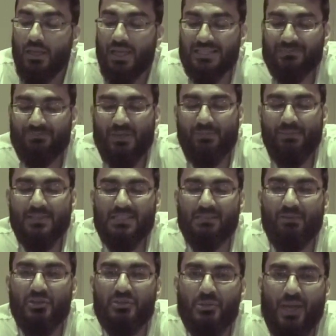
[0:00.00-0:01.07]
It's
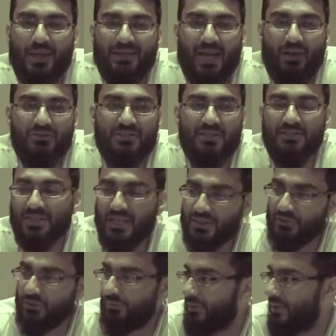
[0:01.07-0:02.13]
permissible to announce the
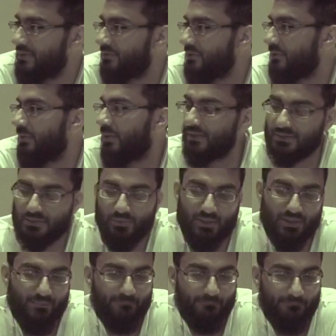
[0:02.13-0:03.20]
death of a person who has passed away.